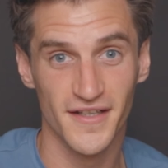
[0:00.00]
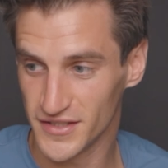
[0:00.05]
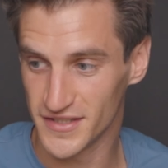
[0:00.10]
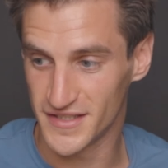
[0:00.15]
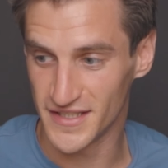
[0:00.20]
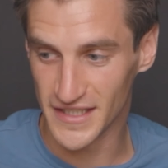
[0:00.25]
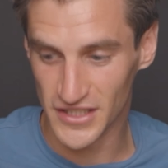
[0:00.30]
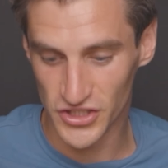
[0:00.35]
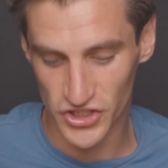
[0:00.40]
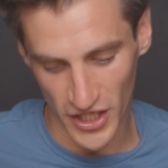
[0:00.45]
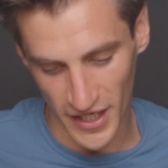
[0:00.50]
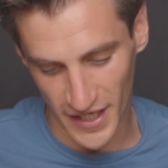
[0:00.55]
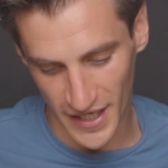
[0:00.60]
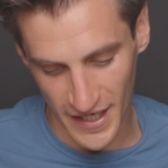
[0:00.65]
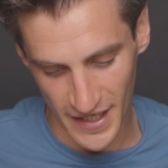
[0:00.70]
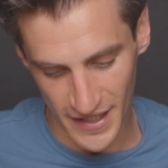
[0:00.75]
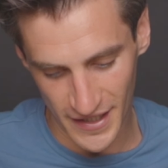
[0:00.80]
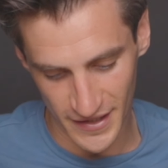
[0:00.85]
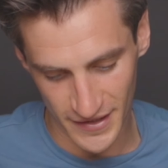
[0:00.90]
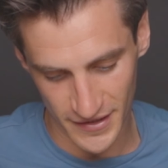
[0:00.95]

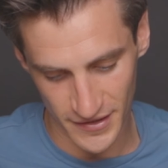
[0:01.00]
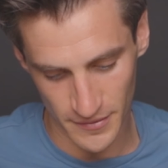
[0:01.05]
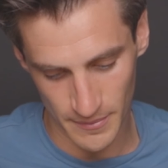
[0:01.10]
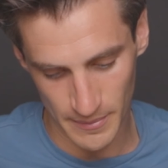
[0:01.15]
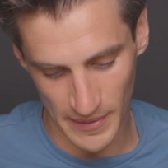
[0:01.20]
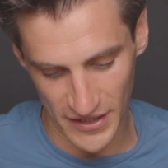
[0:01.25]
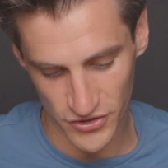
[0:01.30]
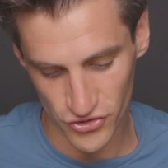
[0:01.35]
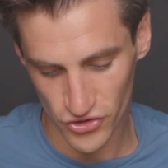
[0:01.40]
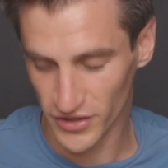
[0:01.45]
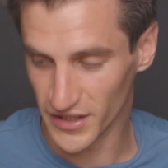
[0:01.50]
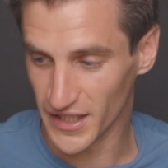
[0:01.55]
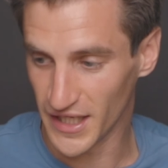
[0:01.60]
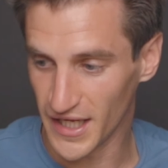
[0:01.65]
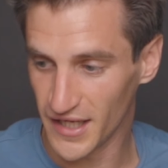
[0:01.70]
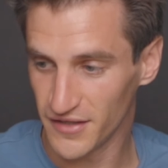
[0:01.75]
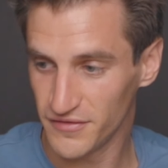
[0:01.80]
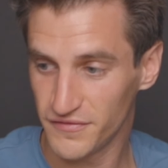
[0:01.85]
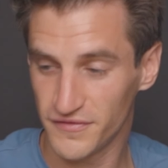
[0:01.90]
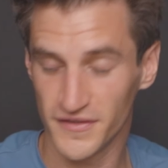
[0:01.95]
DJI battery
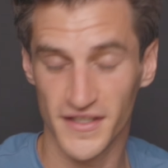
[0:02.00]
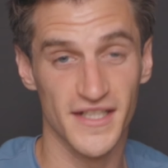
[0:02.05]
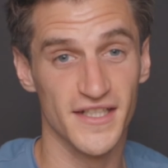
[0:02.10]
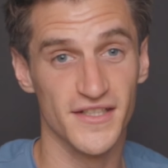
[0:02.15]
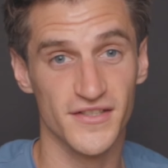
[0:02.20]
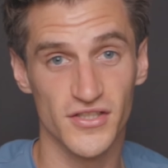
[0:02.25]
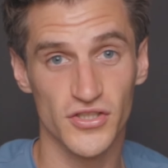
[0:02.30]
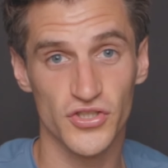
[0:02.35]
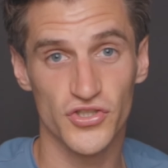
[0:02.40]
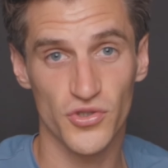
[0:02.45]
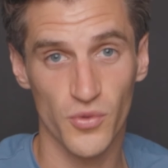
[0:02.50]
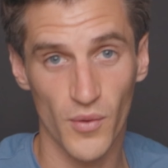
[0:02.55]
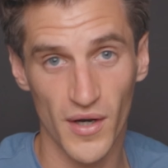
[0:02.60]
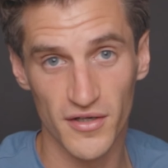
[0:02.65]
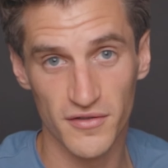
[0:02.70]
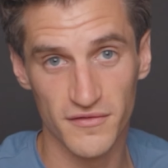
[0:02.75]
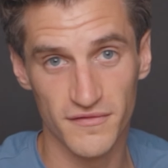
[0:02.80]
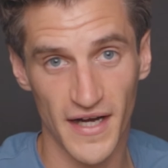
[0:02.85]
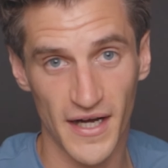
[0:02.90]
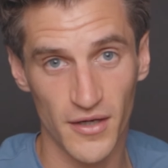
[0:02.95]
life is
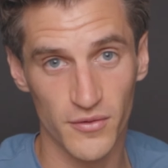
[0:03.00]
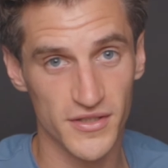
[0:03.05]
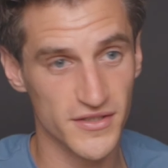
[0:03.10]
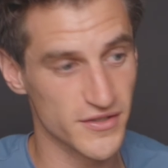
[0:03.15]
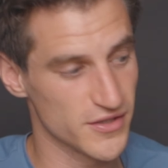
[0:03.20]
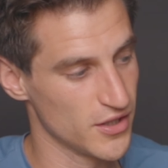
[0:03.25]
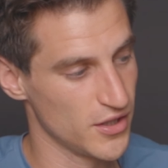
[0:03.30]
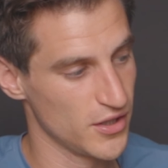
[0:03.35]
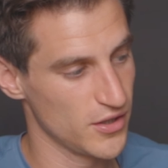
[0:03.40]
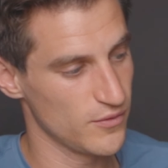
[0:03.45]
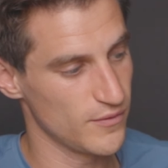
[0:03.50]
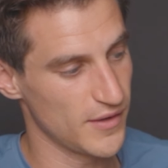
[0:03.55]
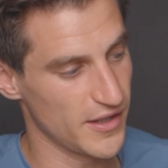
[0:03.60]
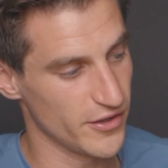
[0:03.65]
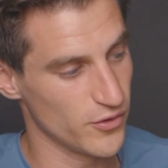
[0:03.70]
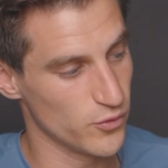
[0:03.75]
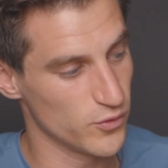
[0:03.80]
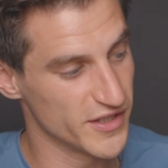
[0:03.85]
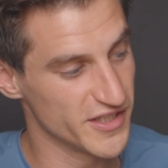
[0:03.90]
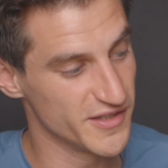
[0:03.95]
12 hours,
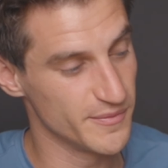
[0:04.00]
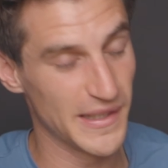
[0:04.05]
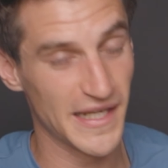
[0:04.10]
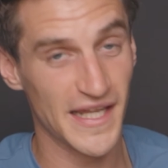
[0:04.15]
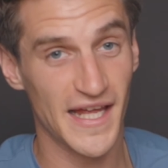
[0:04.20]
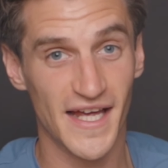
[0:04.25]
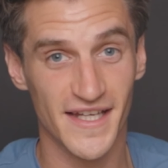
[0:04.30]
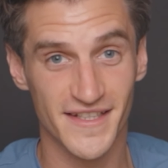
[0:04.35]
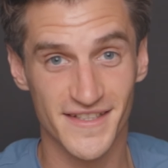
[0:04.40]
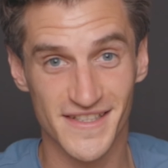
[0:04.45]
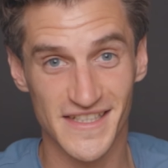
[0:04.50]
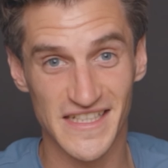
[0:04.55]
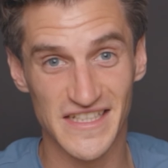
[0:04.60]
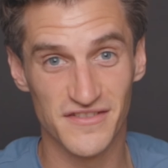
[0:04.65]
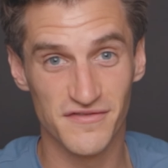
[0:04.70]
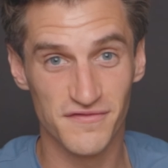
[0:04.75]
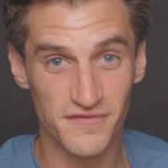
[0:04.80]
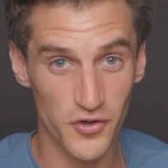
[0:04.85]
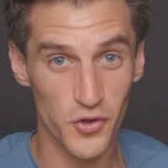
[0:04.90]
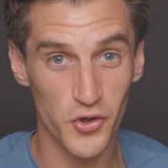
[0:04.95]
while the Weebill S
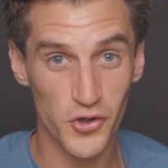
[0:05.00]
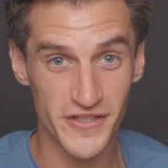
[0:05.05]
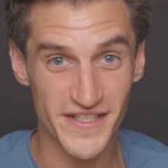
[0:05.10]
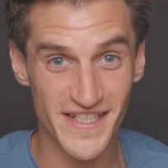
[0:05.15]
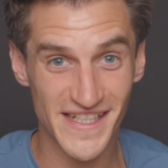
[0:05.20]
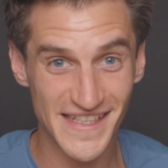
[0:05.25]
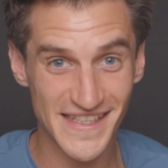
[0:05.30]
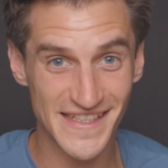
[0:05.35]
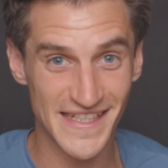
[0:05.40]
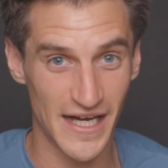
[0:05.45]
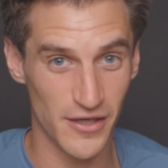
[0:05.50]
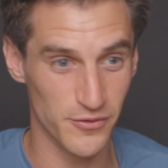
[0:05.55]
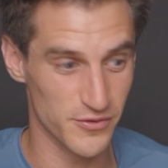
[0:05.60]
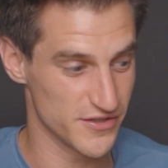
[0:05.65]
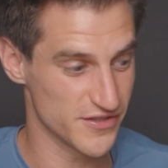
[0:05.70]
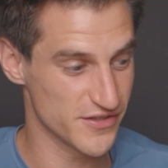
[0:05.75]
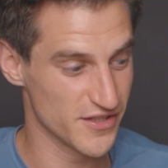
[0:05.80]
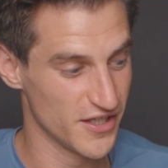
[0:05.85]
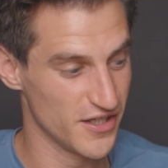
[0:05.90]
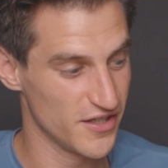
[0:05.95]
is 14
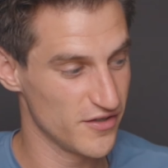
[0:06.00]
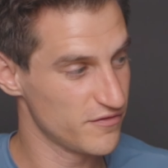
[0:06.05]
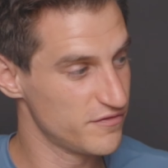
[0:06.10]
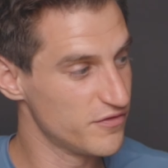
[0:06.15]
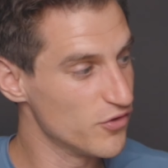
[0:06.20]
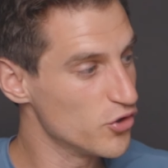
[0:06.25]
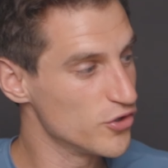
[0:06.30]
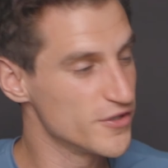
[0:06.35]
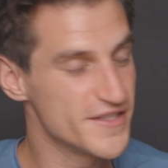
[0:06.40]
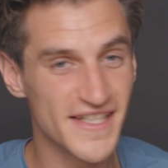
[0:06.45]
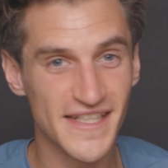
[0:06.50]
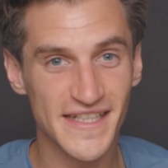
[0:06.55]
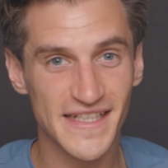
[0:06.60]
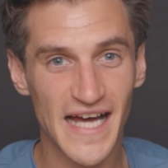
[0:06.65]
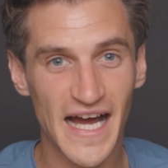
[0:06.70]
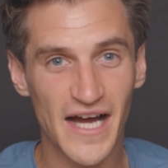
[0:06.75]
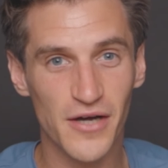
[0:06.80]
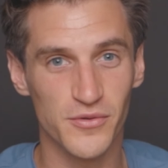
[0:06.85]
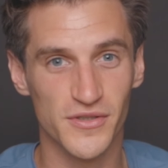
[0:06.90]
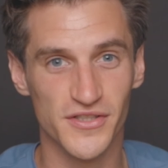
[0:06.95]
hours. 14
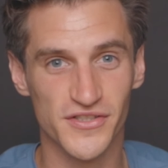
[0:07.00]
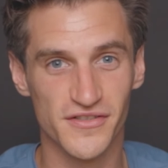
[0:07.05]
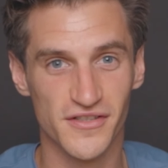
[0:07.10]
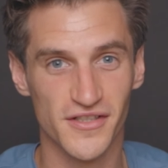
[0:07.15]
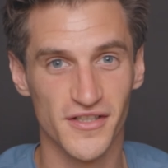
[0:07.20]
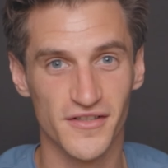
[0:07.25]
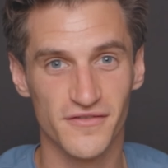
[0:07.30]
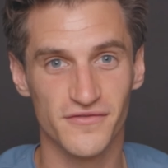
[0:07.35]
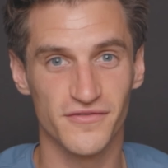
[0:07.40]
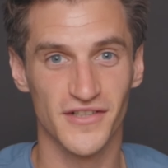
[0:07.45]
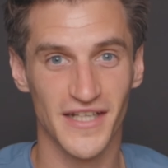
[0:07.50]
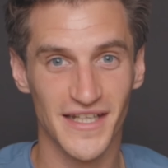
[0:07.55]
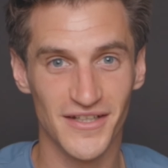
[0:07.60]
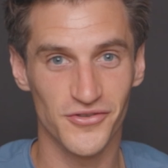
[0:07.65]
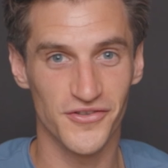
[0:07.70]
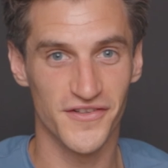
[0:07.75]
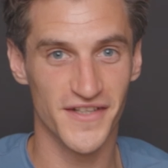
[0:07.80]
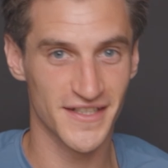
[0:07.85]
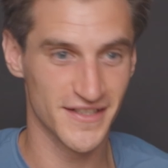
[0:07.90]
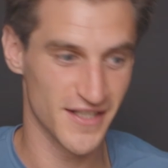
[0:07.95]
hours for a
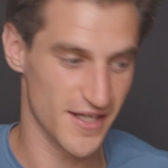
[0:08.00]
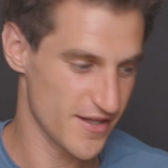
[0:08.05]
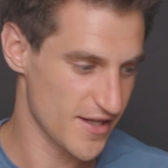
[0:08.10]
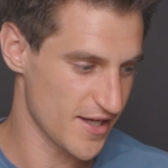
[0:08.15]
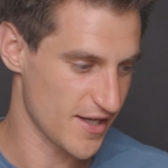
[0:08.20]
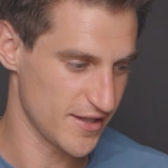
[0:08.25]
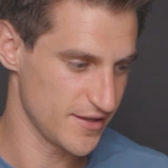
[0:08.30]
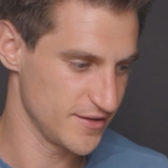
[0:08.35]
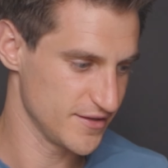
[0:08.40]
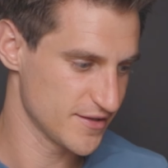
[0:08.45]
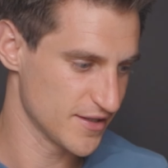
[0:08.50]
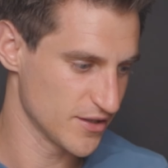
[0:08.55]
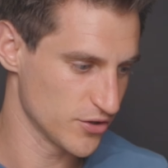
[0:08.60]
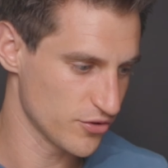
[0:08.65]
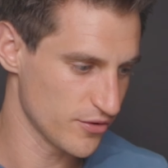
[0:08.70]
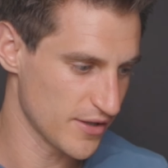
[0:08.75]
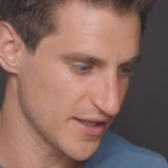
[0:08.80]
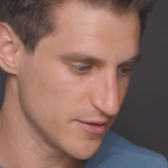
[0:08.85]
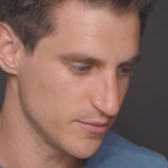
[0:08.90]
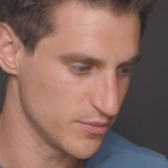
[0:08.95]
little thing like that, it's
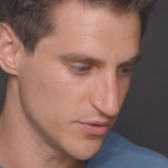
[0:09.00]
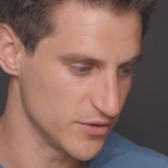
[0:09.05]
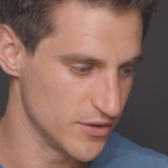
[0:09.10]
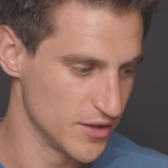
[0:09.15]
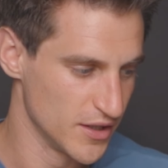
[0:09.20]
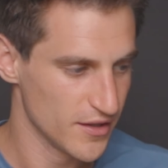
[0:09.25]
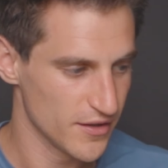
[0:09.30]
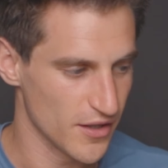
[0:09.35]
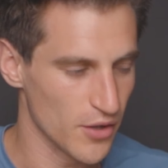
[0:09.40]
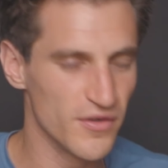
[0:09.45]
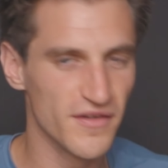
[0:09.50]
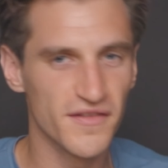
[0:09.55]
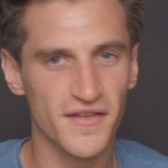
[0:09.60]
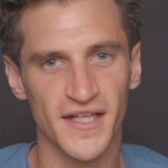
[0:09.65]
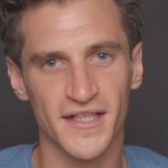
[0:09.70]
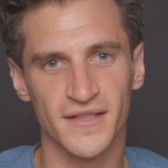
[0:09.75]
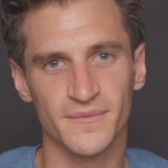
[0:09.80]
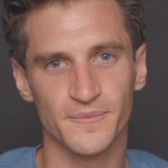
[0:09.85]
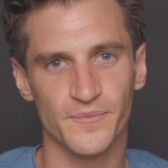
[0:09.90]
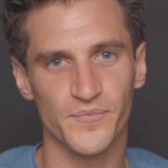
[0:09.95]
incredible. The only
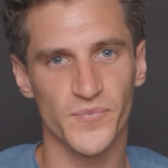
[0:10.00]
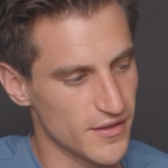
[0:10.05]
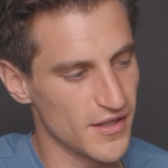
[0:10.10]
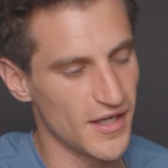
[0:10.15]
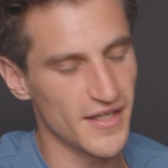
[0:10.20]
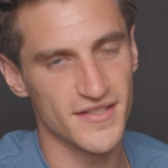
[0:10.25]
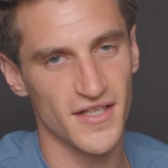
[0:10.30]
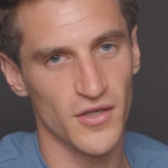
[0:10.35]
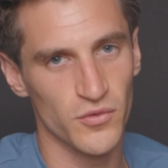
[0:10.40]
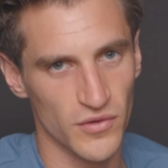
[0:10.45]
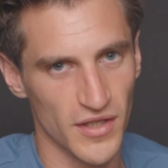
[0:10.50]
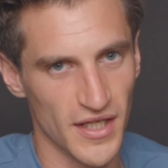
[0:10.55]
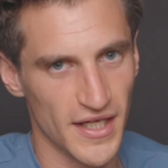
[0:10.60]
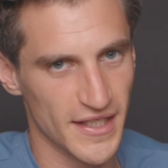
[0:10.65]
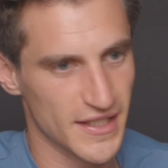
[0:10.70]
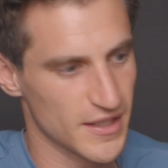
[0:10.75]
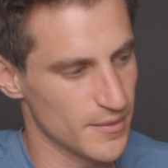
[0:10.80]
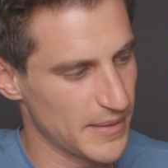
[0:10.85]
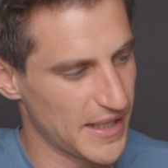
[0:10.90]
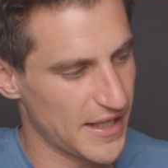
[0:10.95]
thing that I don't
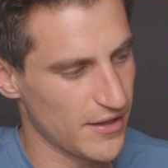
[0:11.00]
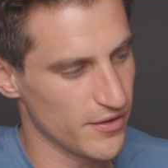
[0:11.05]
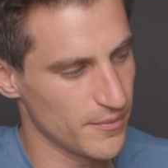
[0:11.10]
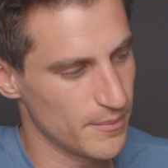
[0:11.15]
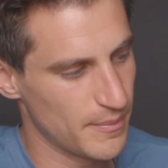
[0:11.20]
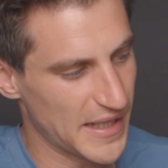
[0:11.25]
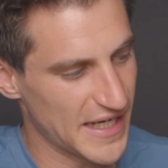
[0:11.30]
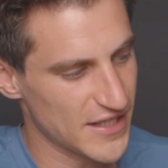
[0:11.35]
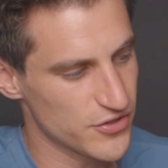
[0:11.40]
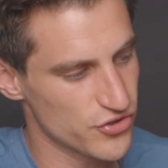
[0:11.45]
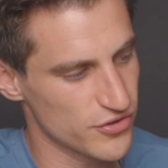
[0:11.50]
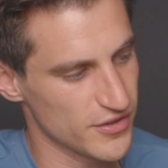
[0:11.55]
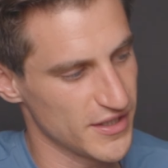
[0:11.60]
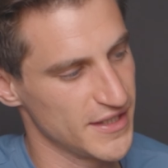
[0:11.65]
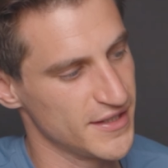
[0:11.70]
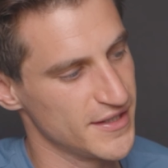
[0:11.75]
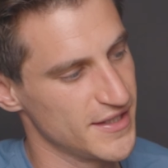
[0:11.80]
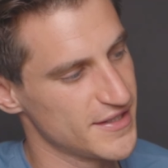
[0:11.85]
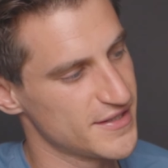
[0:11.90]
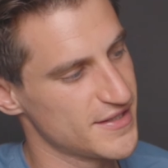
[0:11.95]
like about the
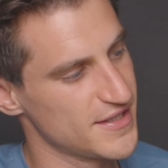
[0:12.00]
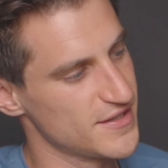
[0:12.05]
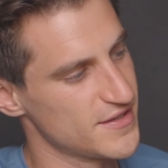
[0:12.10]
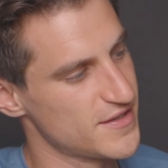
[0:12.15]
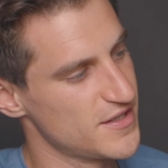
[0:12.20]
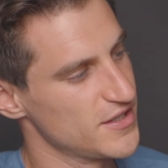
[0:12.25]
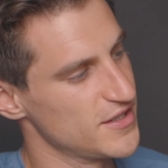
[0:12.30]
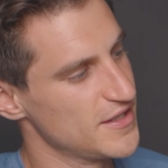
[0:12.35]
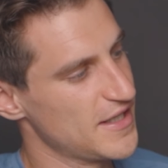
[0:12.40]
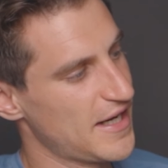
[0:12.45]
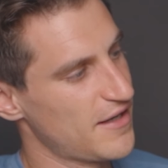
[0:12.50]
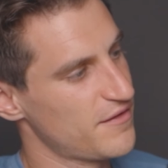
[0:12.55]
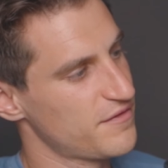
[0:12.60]
battery in this is that you